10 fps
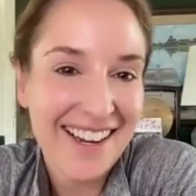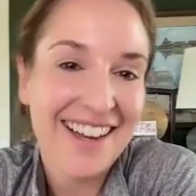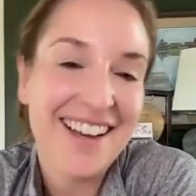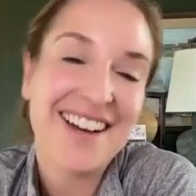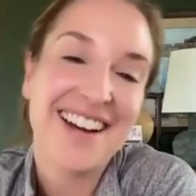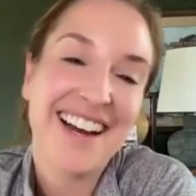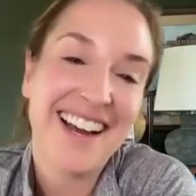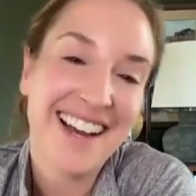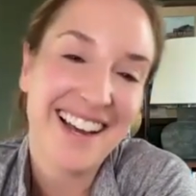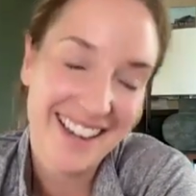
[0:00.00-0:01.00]

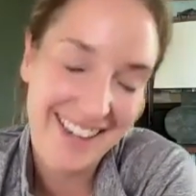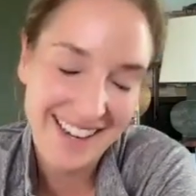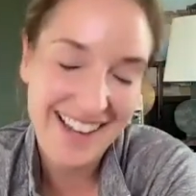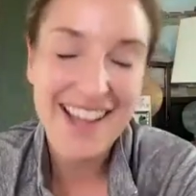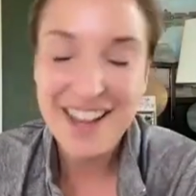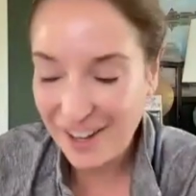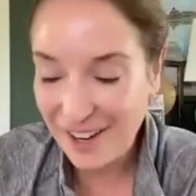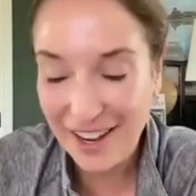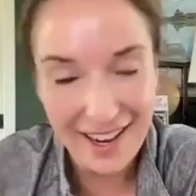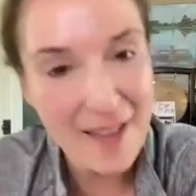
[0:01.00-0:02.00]

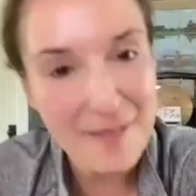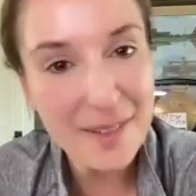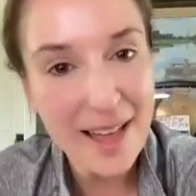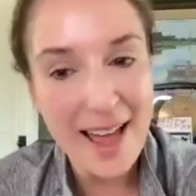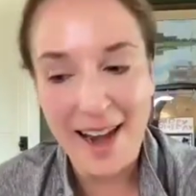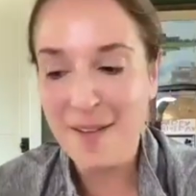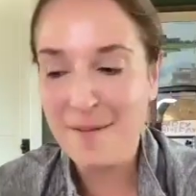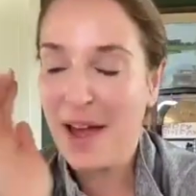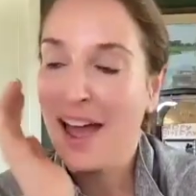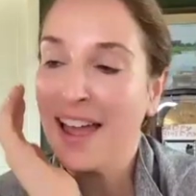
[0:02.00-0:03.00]
Good. I'm glad.
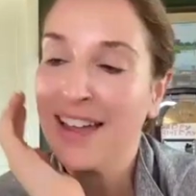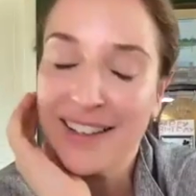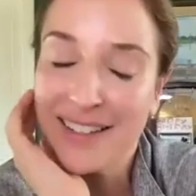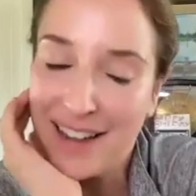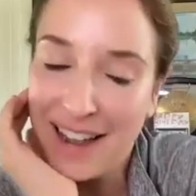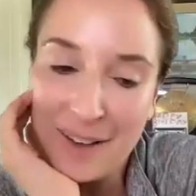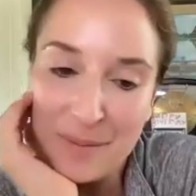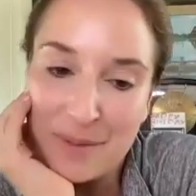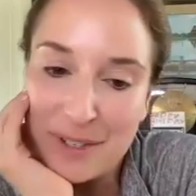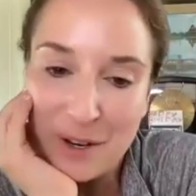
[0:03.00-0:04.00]

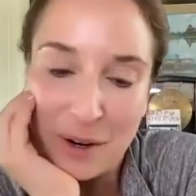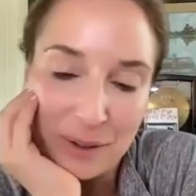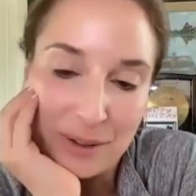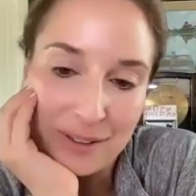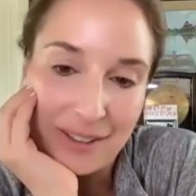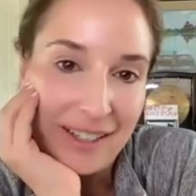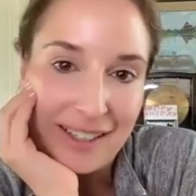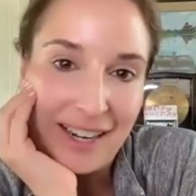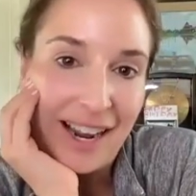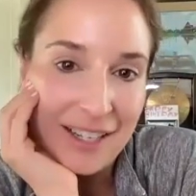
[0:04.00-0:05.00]
I'm so
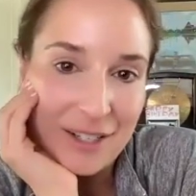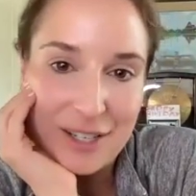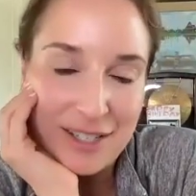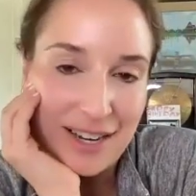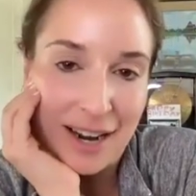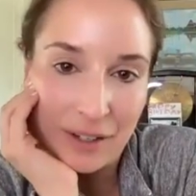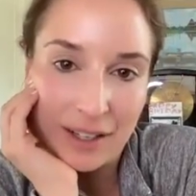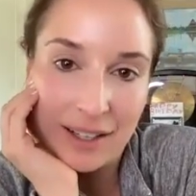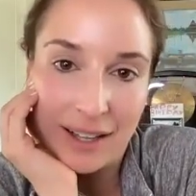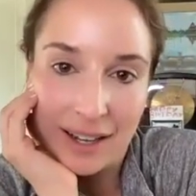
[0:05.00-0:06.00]
I
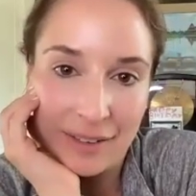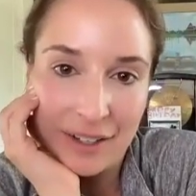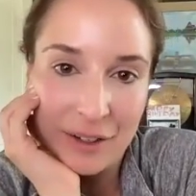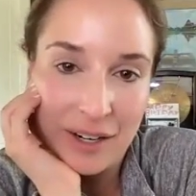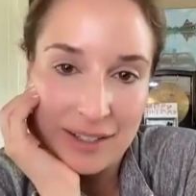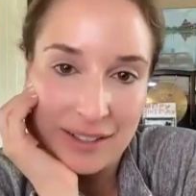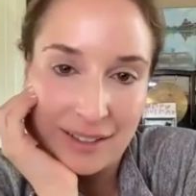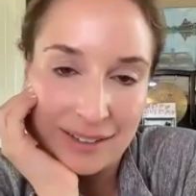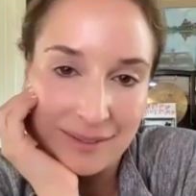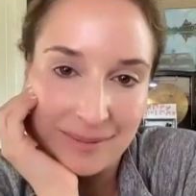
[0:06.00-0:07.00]
really like what you guys
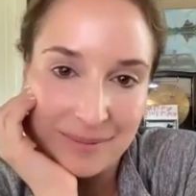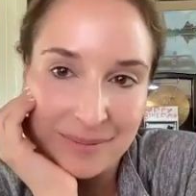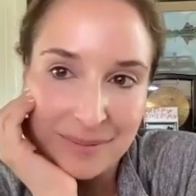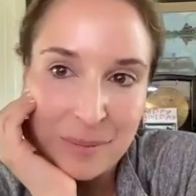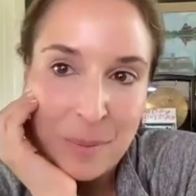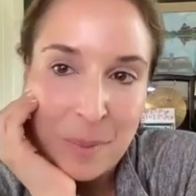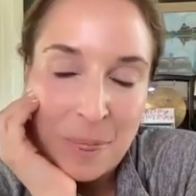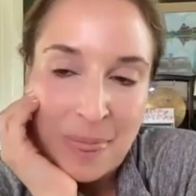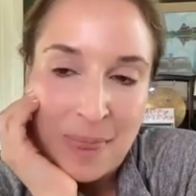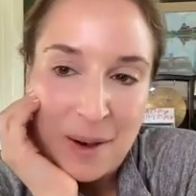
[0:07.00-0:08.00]
are
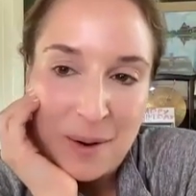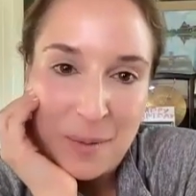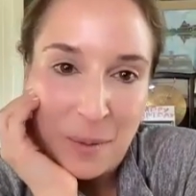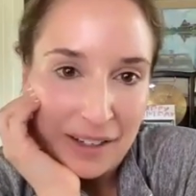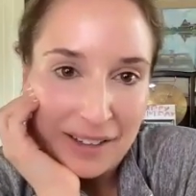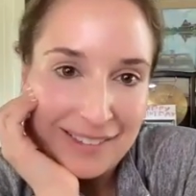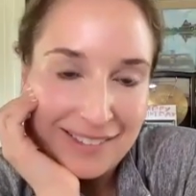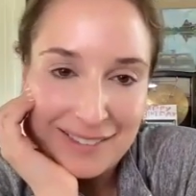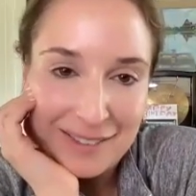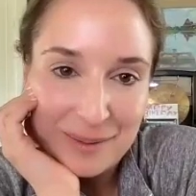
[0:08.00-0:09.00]

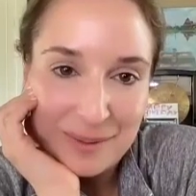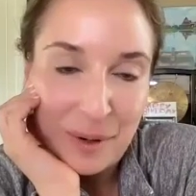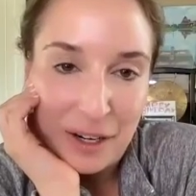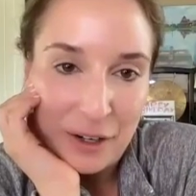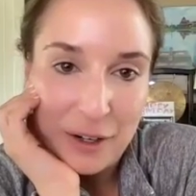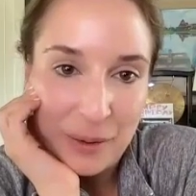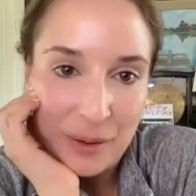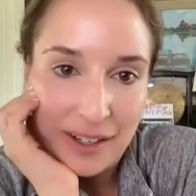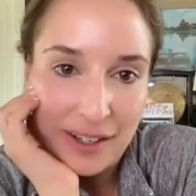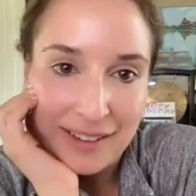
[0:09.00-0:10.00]
what you're
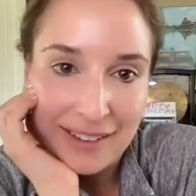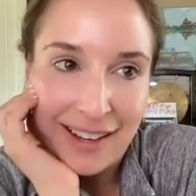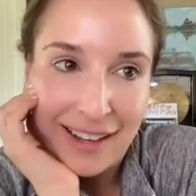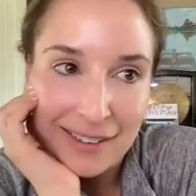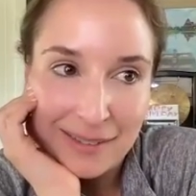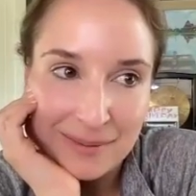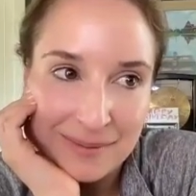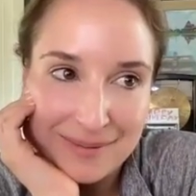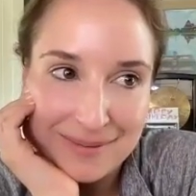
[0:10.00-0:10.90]
doing, and